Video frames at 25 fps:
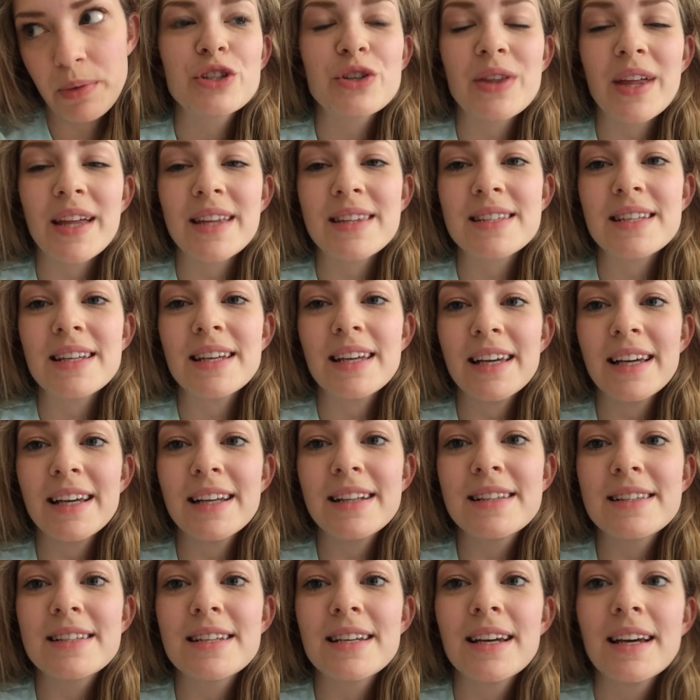So that's
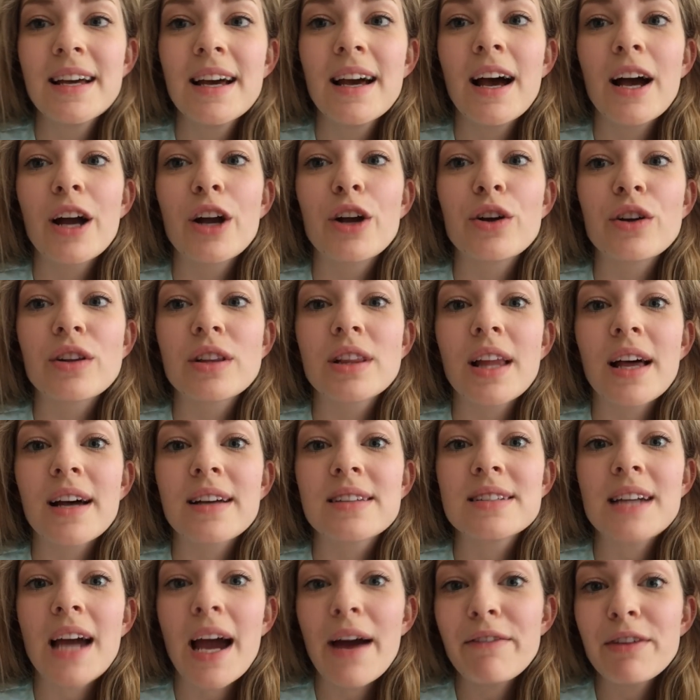it. Good
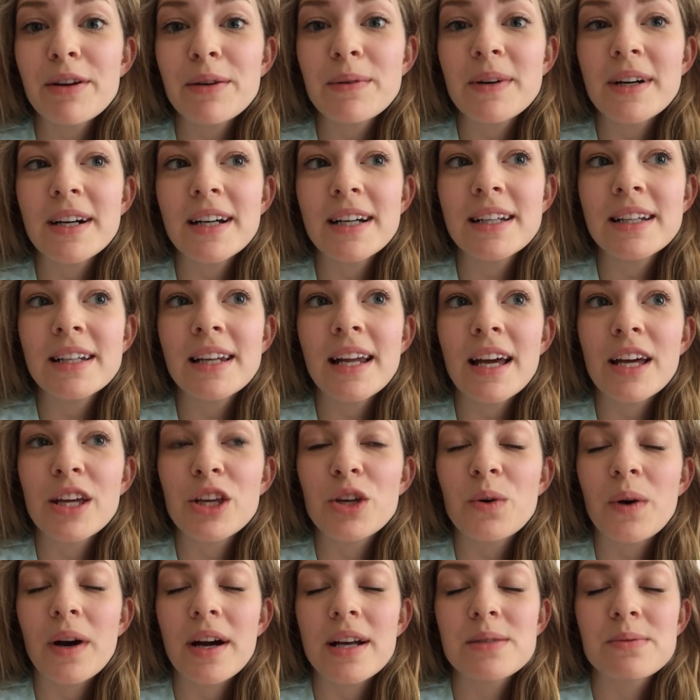luck to everyone.
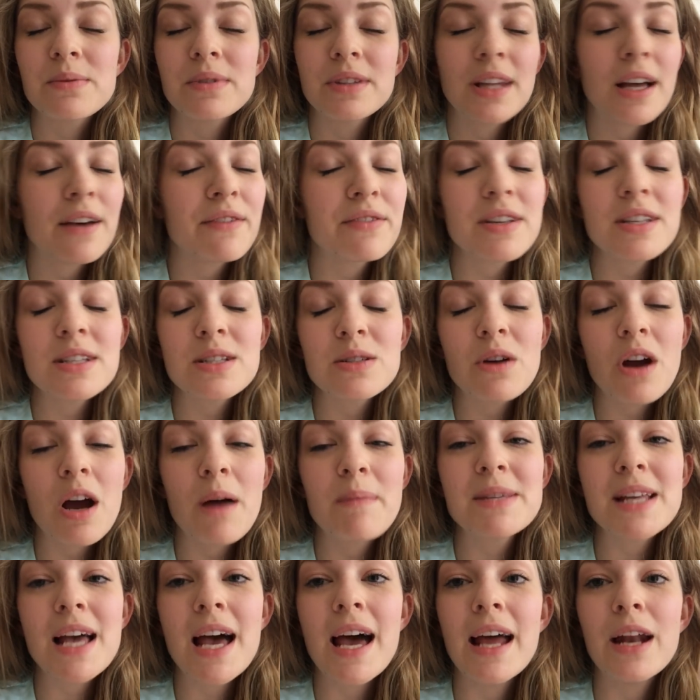You guys will love these
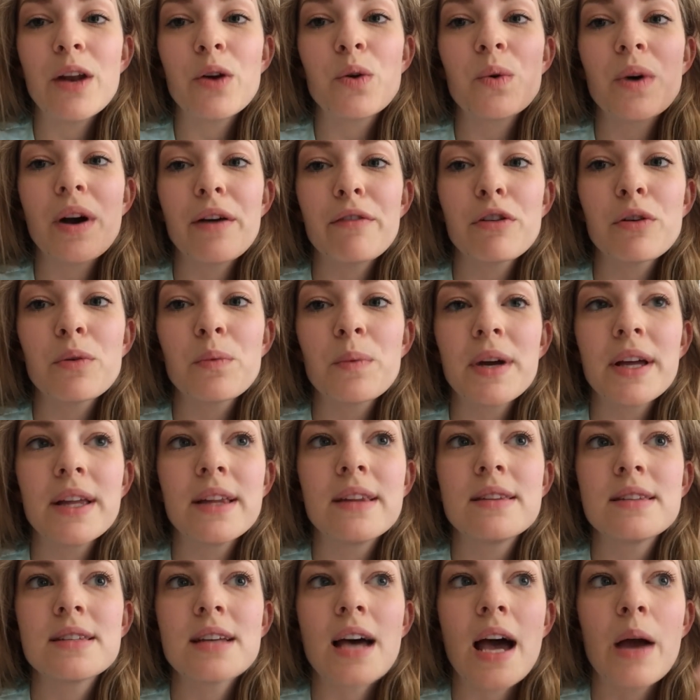scrubs, and whoever
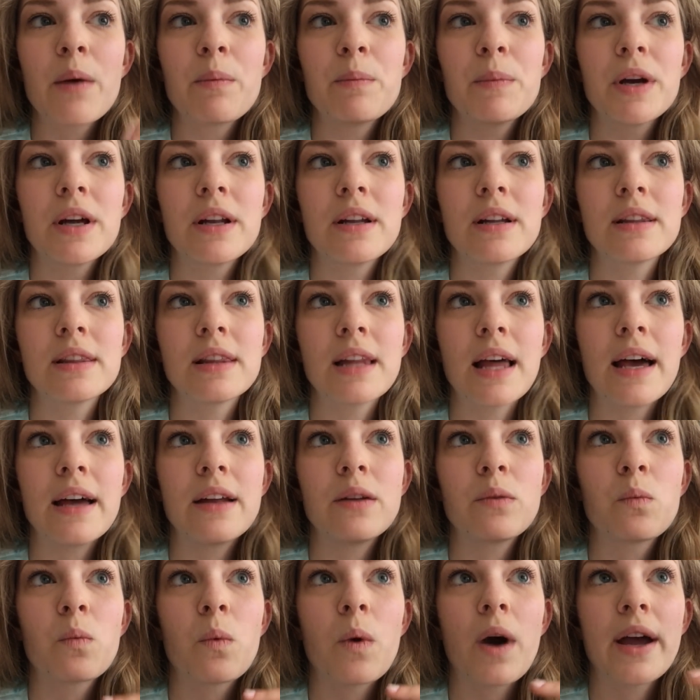wins, I'm gonna
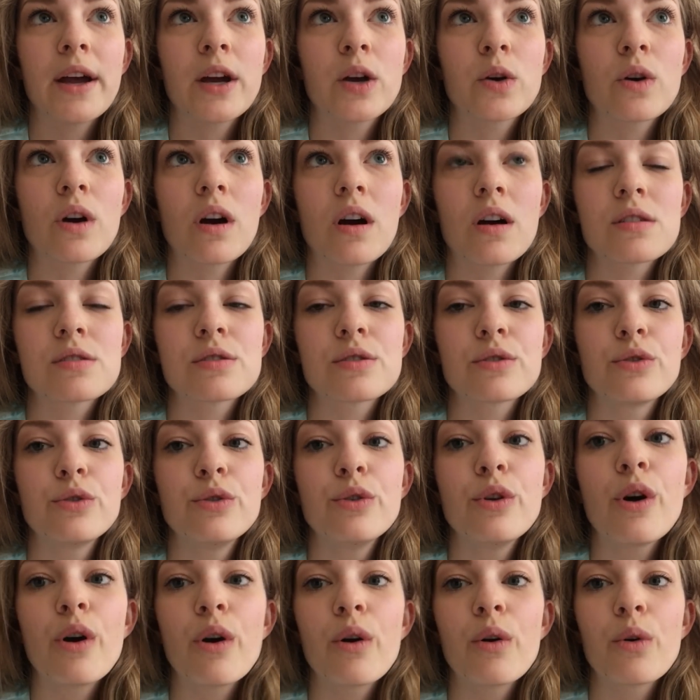let White Cross
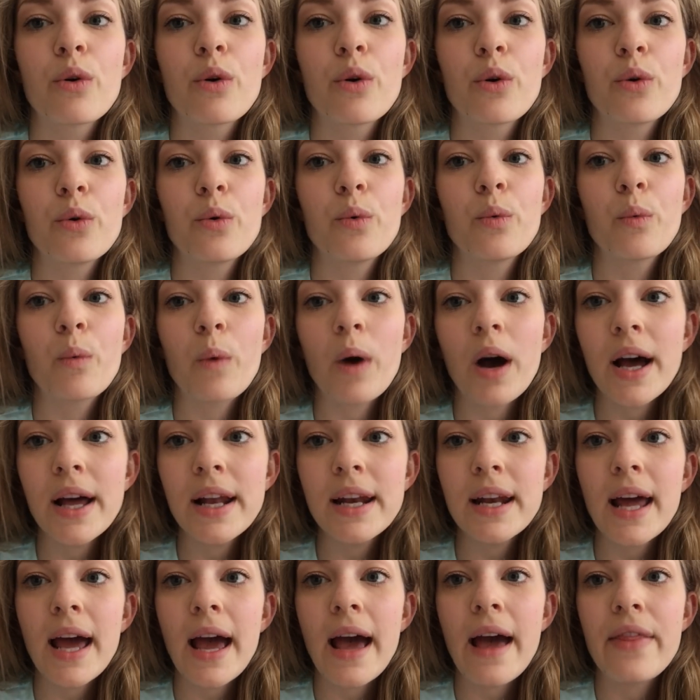know who
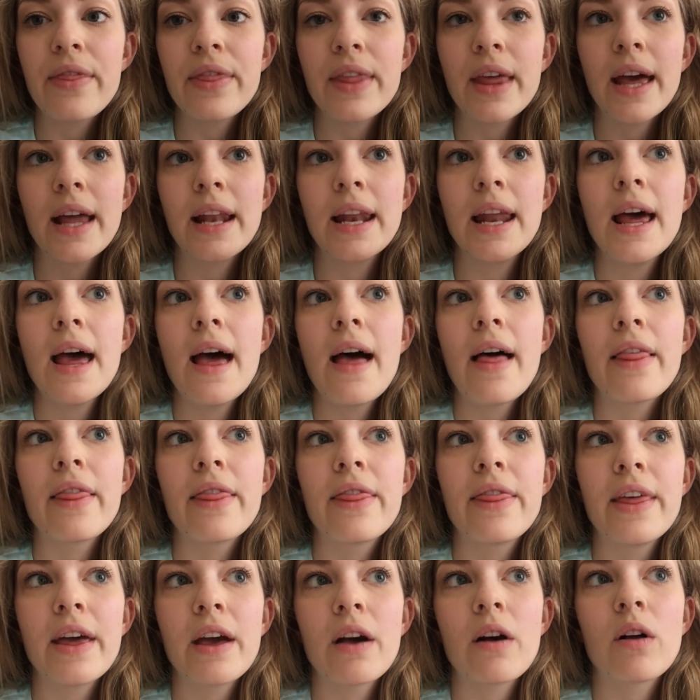won, and then
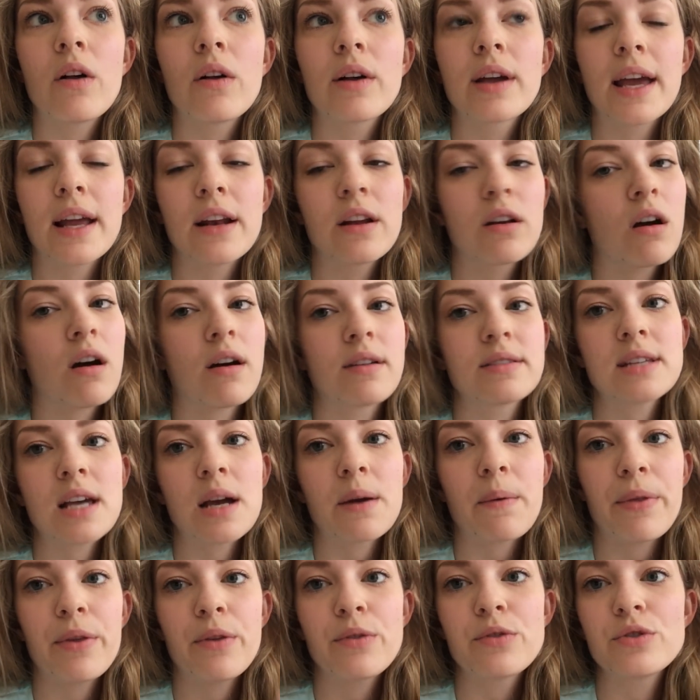they'll get in
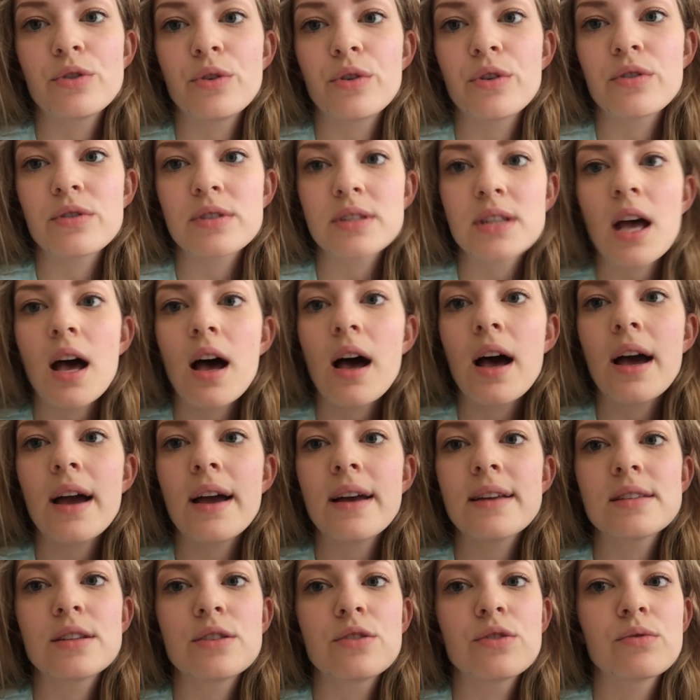contact with you to know your
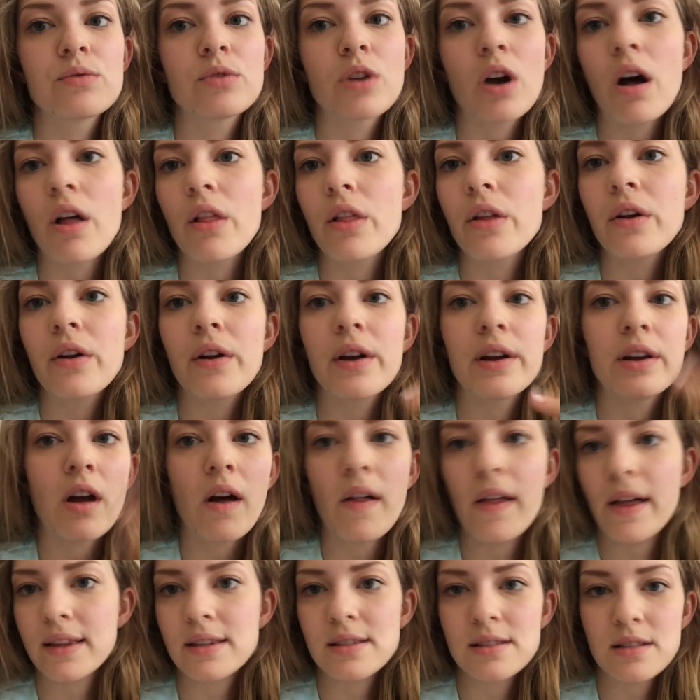size and color and
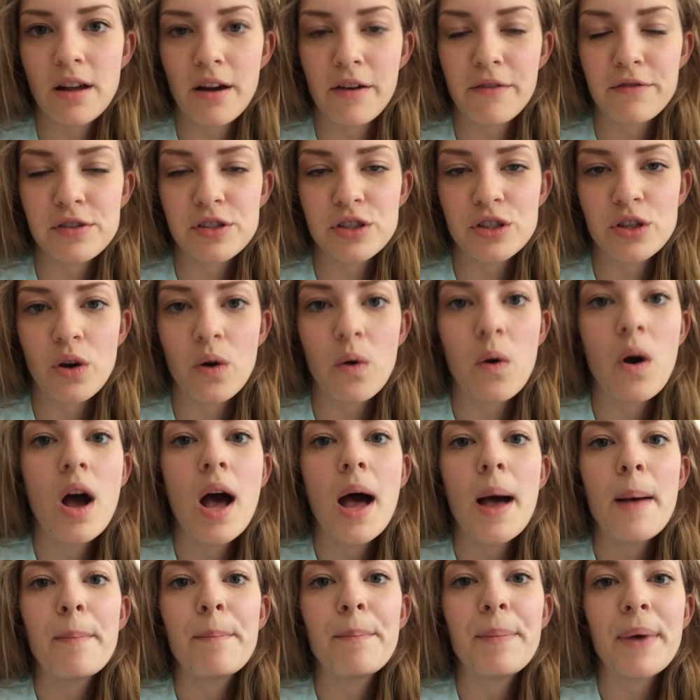all that stuff. So
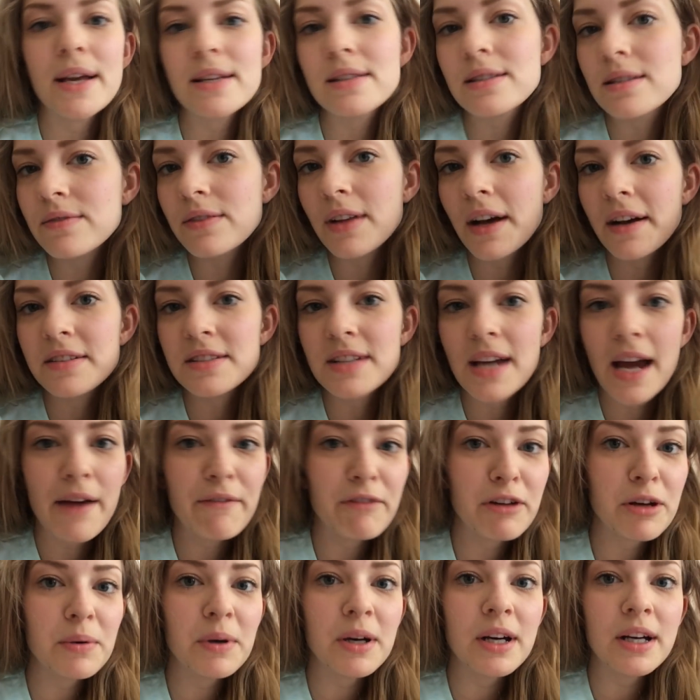best of luck to
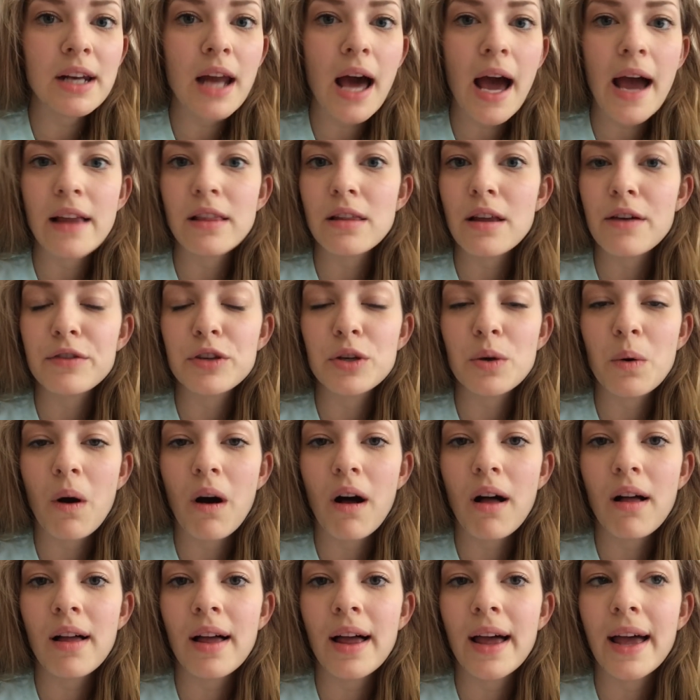everyone. I love you
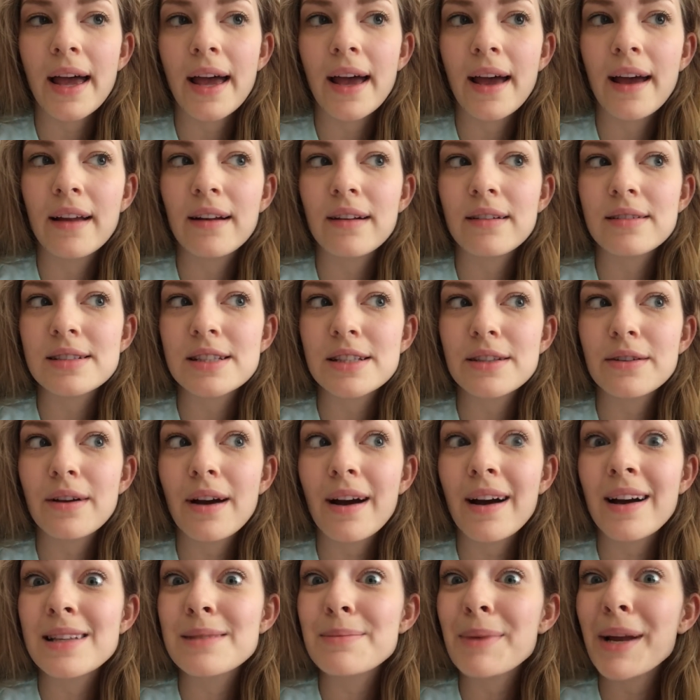all, and I'll see you
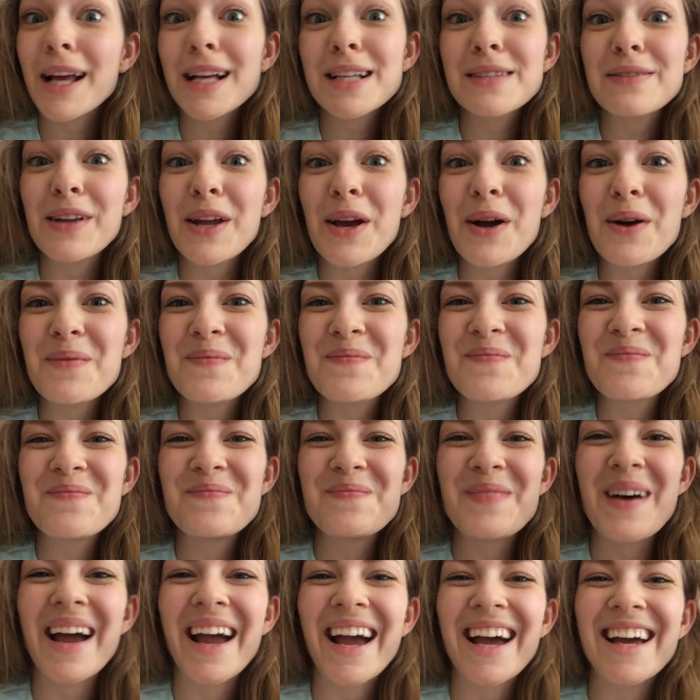guys in my next video.
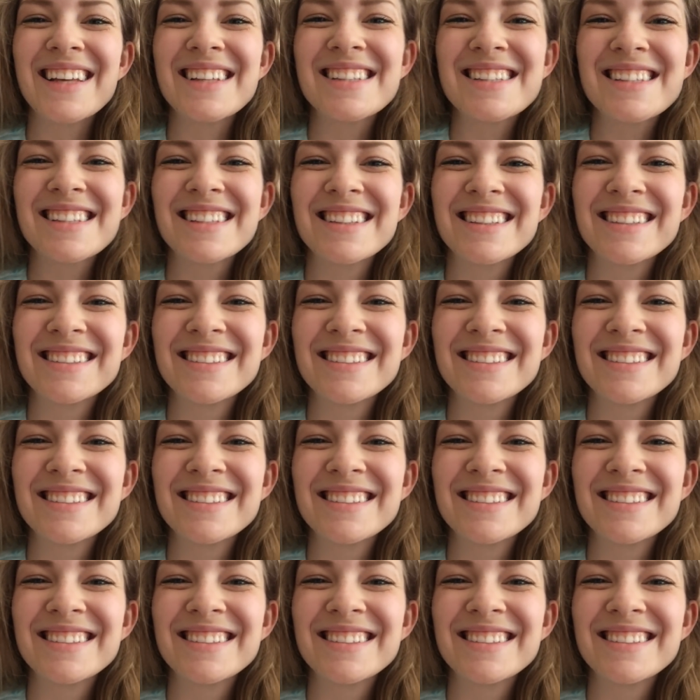Bye, guys.